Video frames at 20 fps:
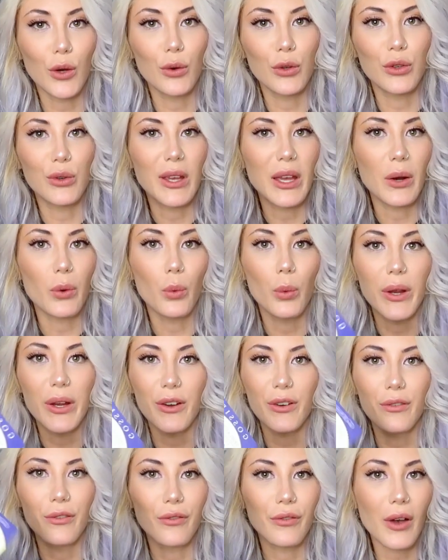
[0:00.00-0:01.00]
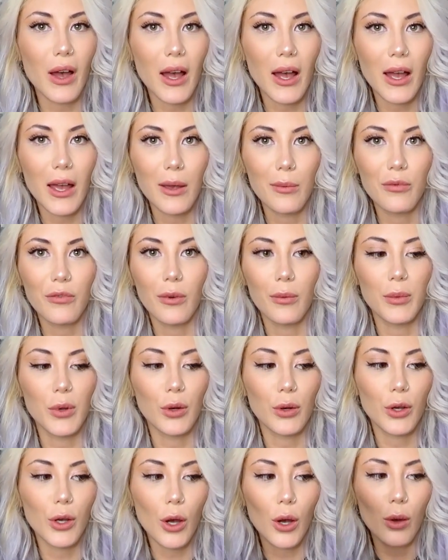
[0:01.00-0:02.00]
know, you get a weird vibe from
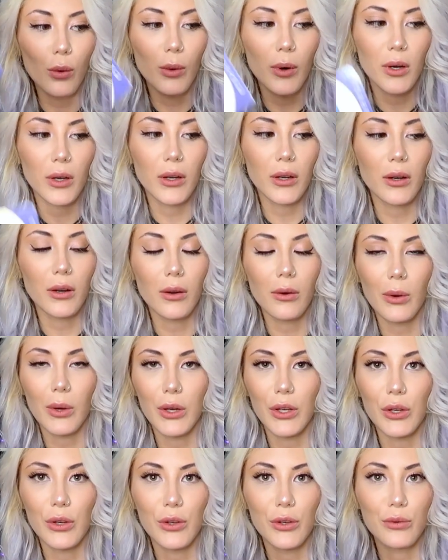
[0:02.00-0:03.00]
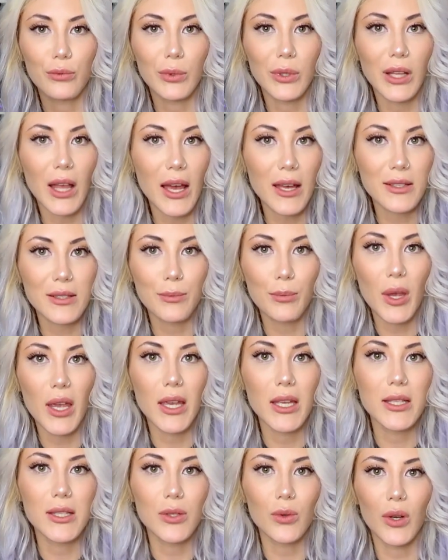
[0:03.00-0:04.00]
your coworker or your
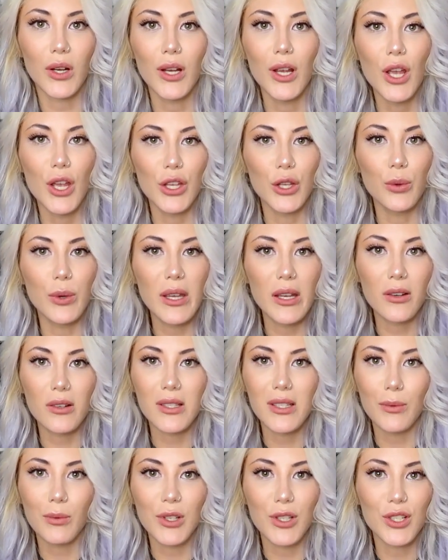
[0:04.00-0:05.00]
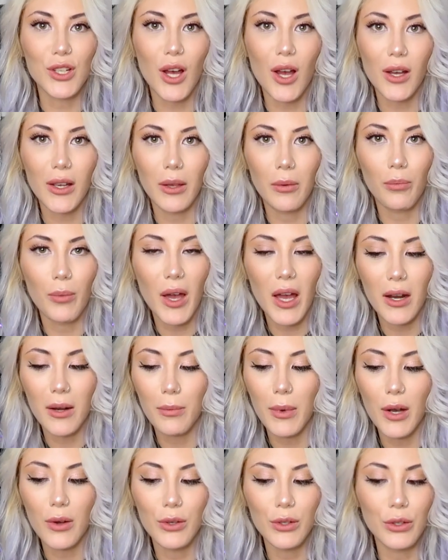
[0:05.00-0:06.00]
classmates or you hear someone's talking bad
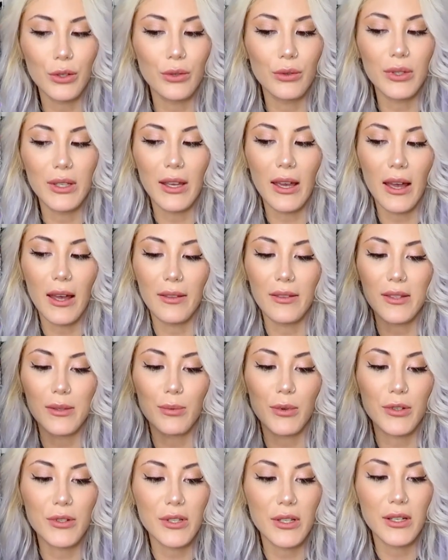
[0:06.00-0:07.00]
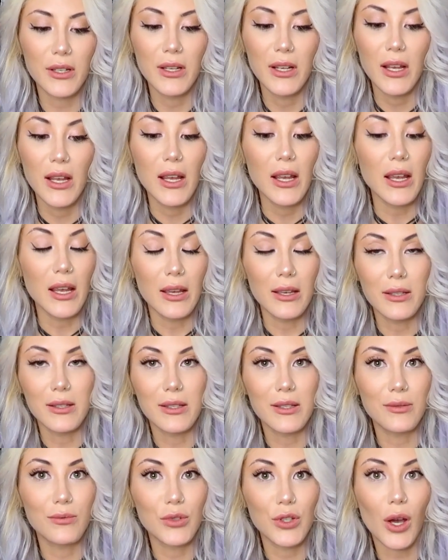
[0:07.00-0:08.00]
about you. Yeah, this person
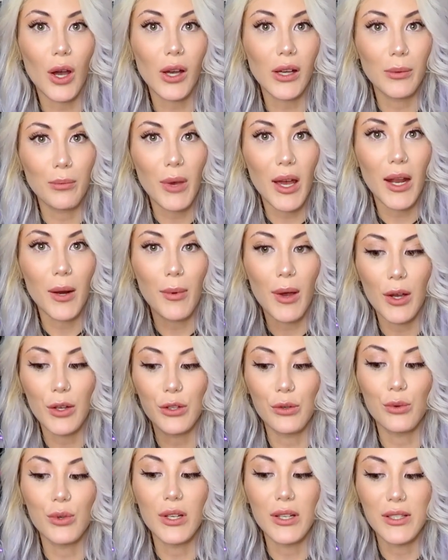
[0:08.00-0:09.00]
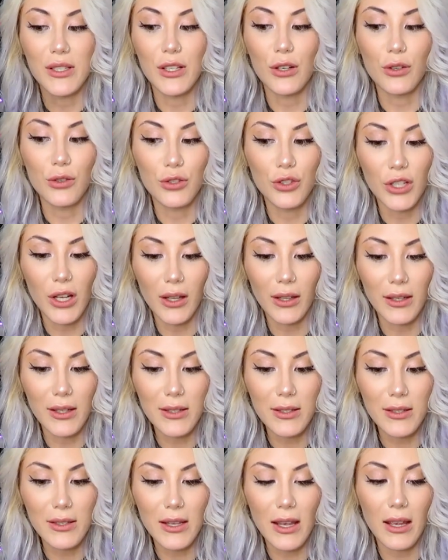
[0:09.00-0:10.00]
is talking bad about you because they're
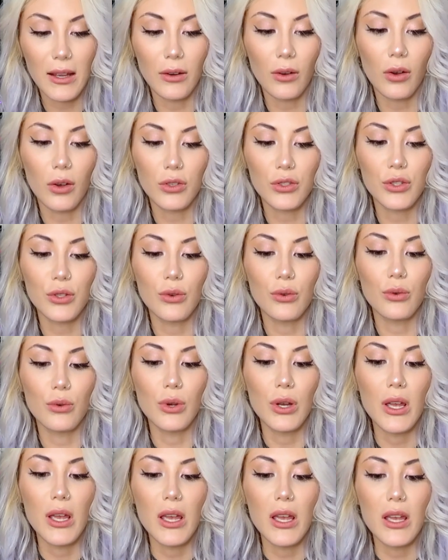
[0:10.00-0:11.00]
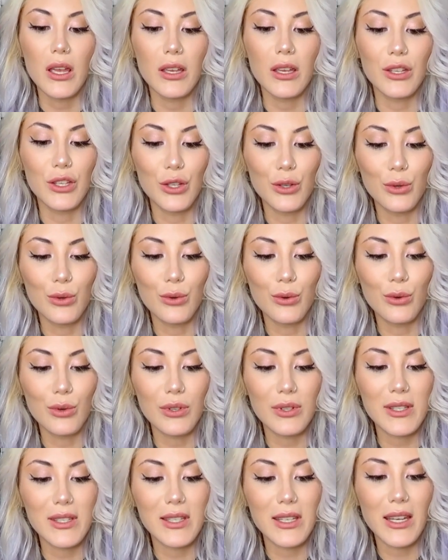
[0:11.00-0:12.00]
jealous and also you
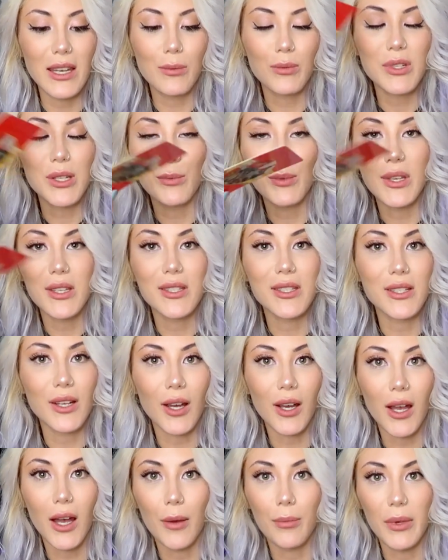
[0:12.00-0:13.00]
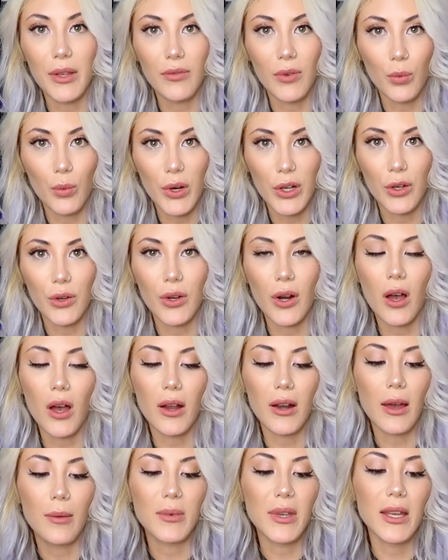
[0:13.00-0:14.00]
seem to be stuck up even when you're
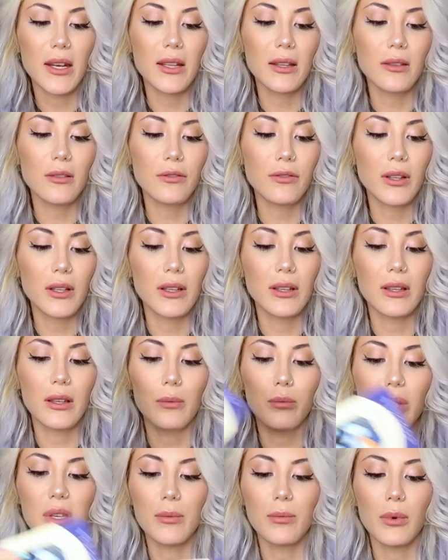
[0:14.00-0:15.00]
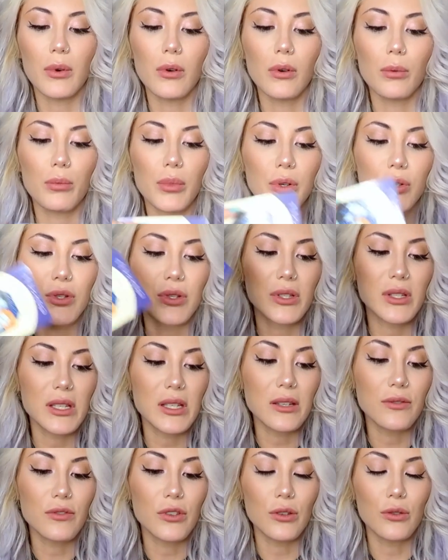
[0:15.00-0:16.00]
not. I'm getting the feeling that people
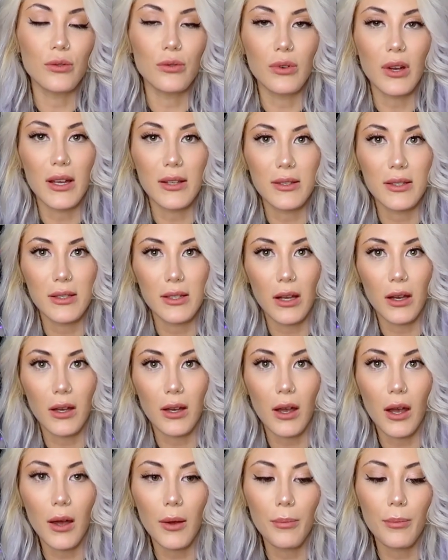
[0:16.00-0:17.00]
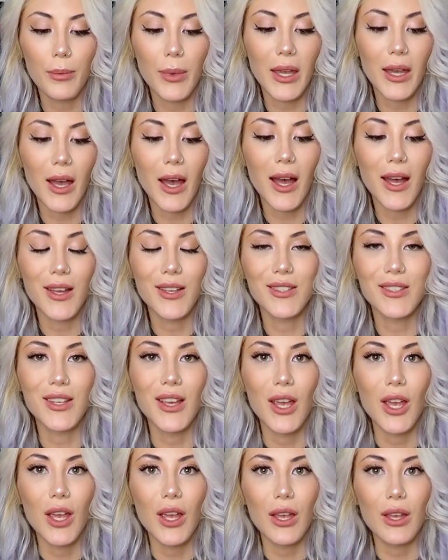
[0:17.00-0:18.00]
perceive you as stuck up because
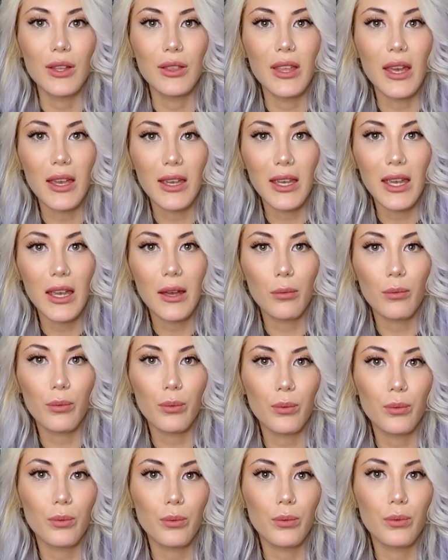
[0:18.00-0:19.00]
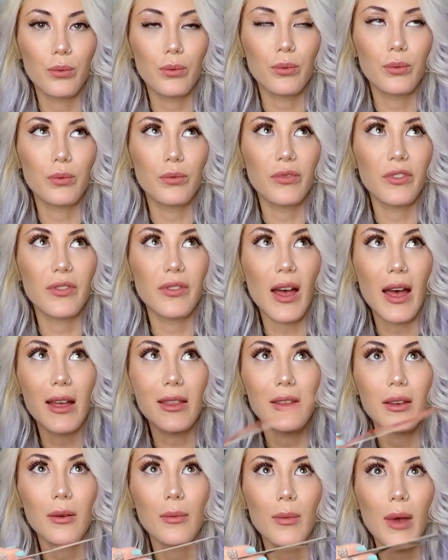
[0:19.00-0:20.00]
they can't
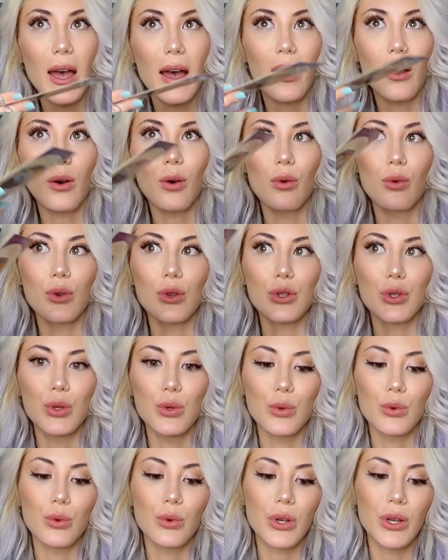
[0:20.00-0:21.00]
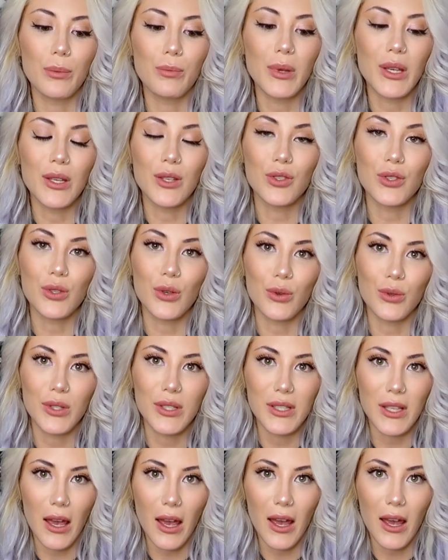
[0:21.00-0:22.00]
fathom how you could be so
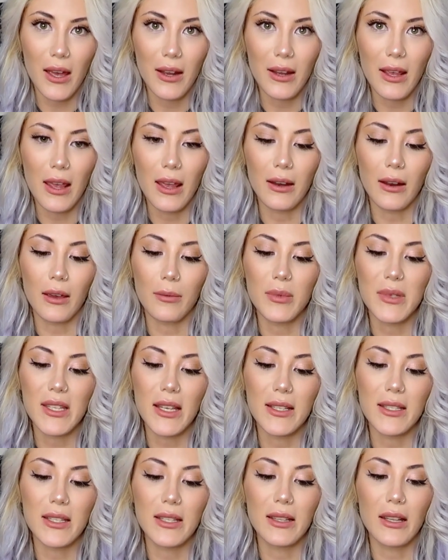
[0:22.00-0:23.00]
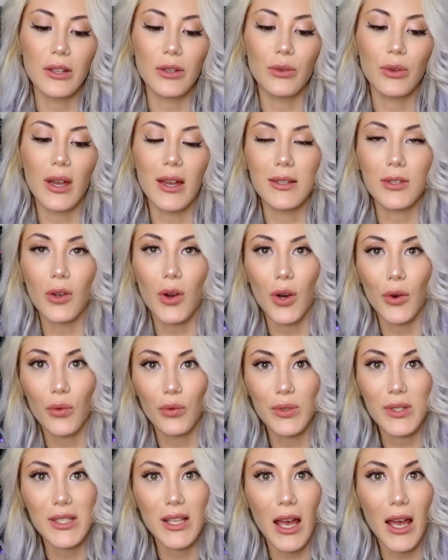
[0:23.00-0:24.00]
sad. And I'm sensing that you guys
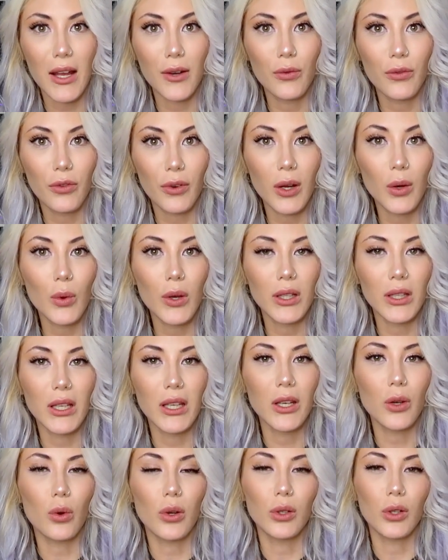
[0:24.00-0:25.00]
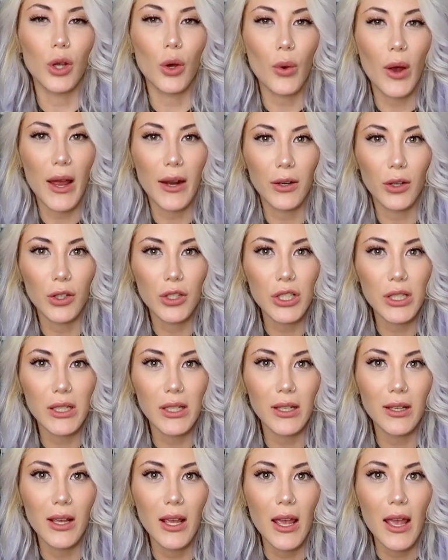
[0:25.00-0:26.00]
are sad frequently or low
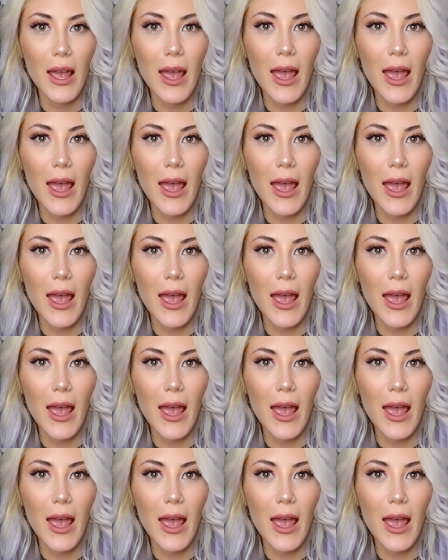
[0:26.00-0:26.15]
energy,